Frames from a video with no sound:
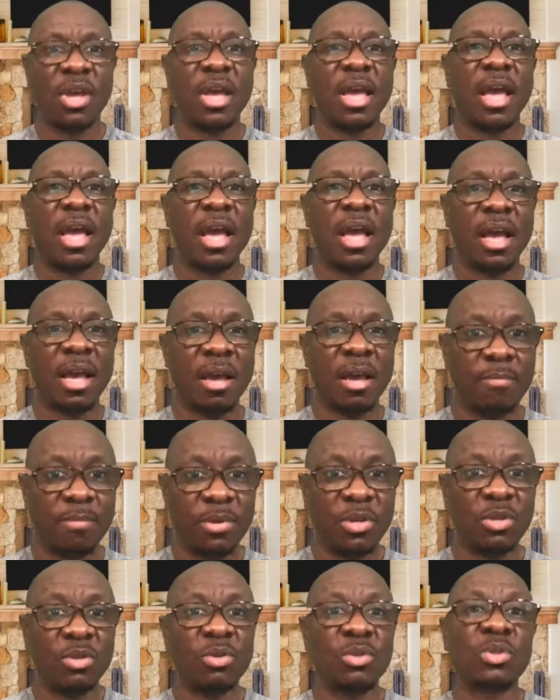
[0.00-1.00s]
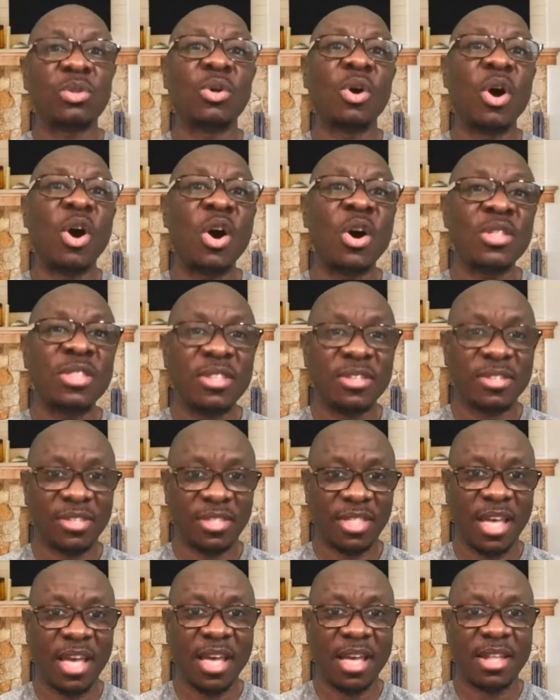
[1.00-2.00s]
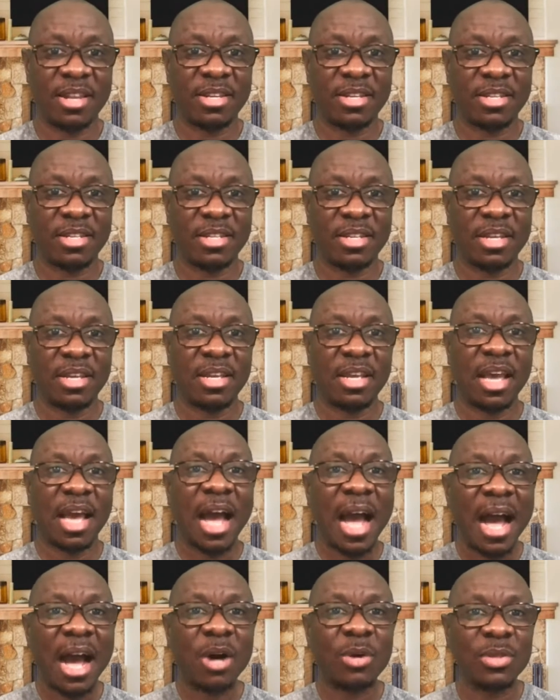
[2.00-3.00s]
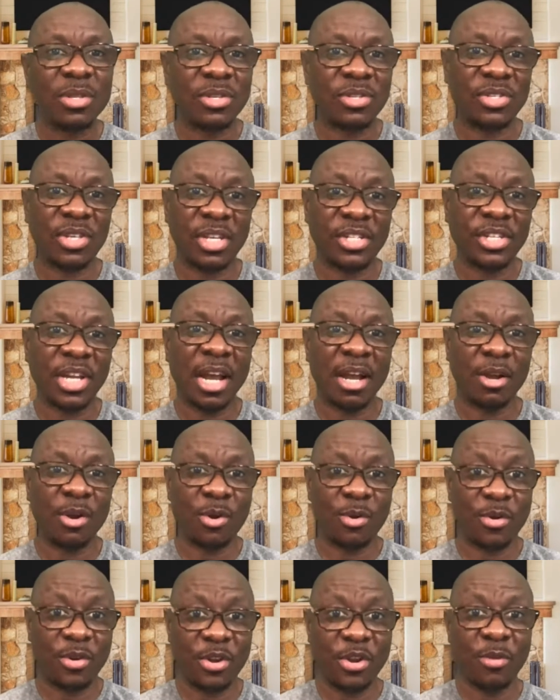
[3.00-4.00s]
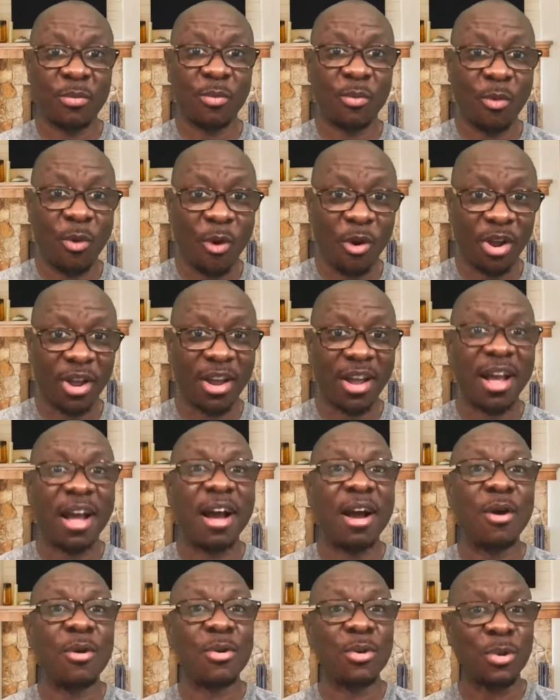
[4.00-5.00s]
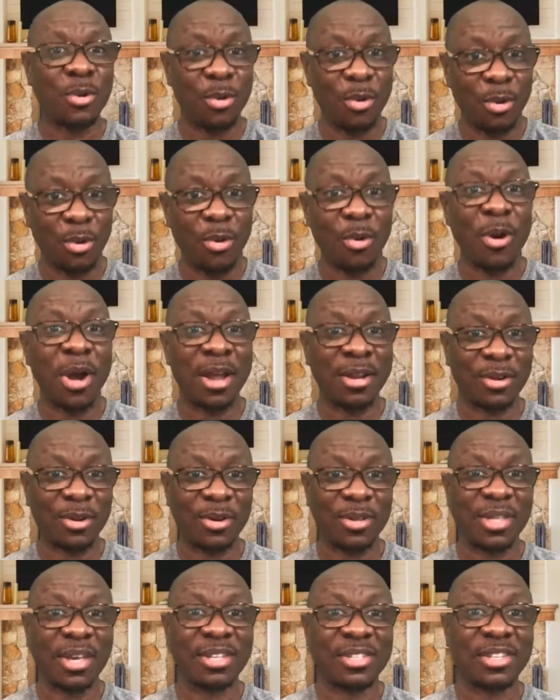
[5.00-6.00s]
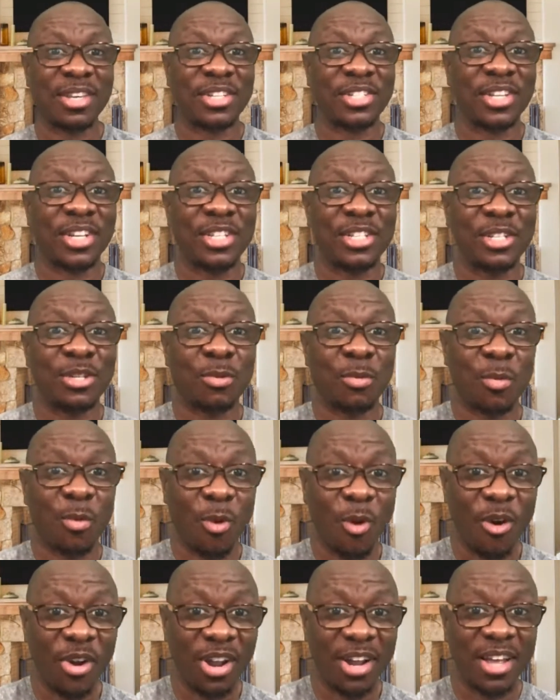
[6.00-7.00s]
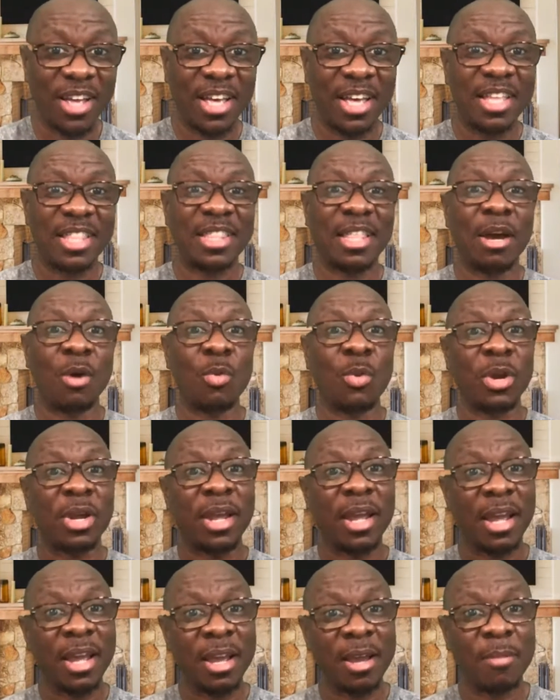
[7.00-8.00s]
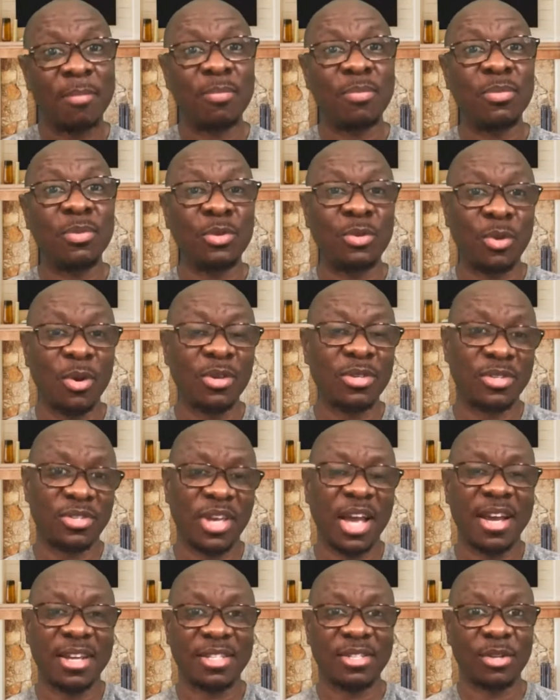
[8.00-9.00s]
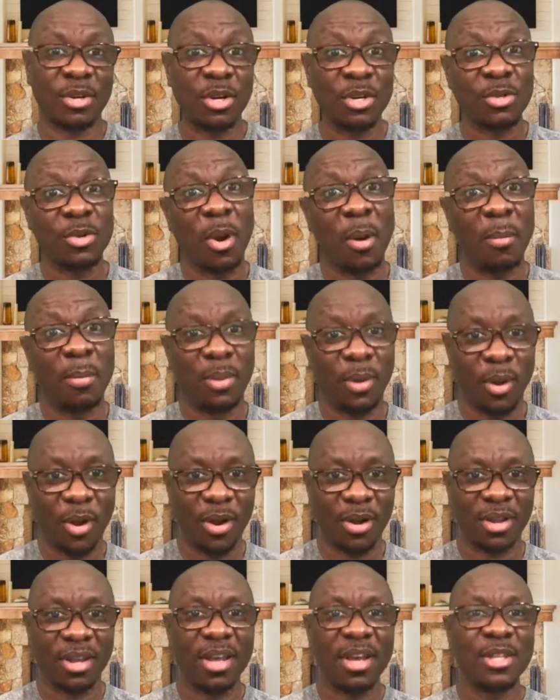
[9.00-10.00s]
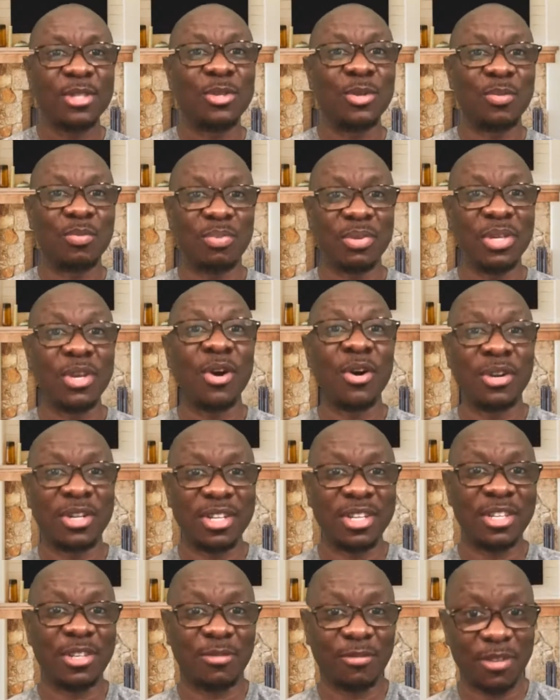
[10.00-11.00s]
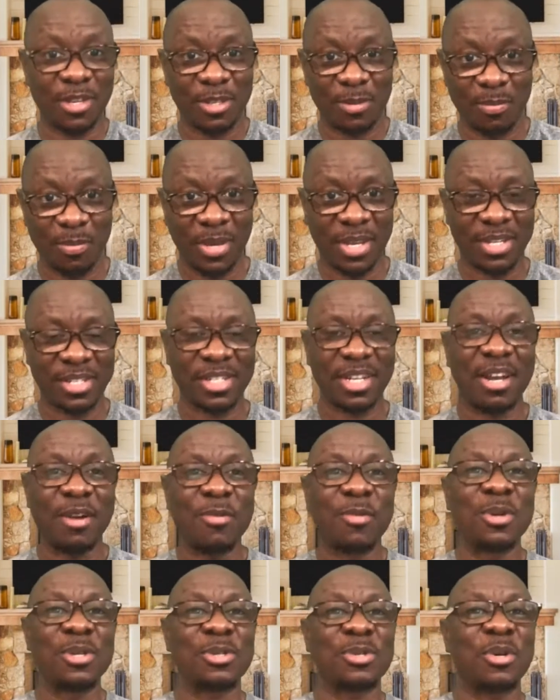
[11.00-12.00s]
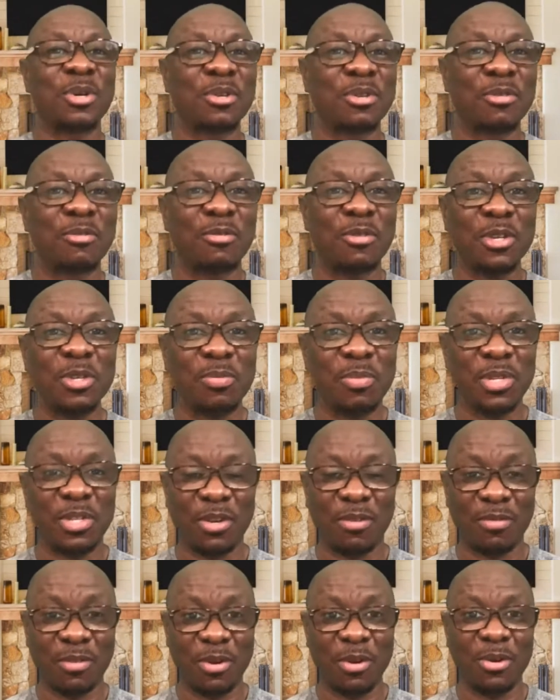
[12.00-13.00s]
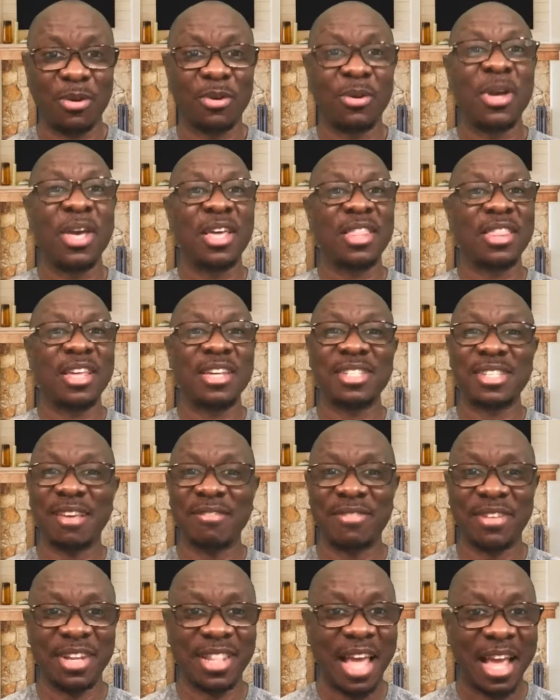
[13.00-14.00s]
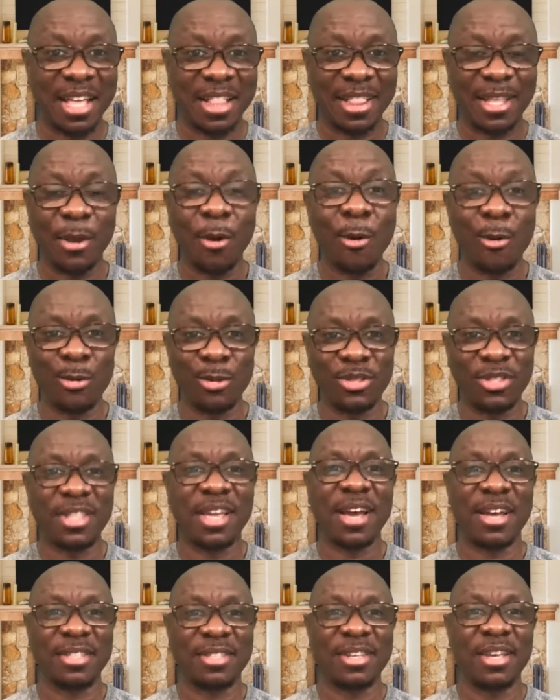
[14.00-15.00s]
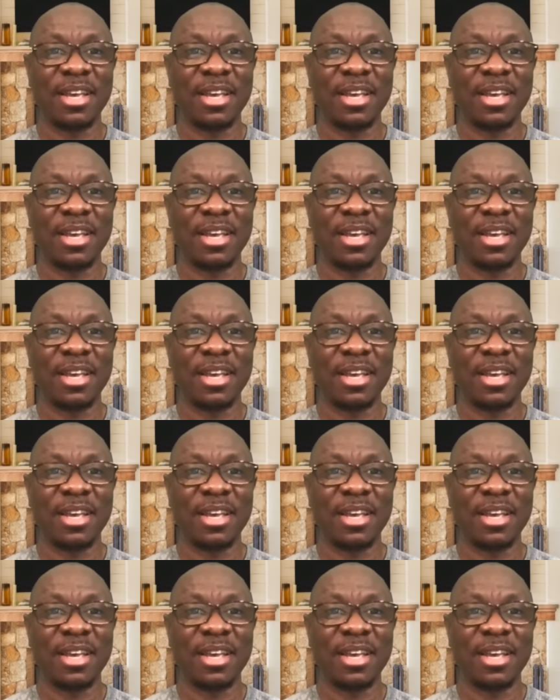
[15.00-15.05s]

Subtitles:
helping you to understand how the search algorithm work, how Google and other search engine work that will help your site or your blog to be on its first page. And once you're on the first page of Google, there's every likelihood that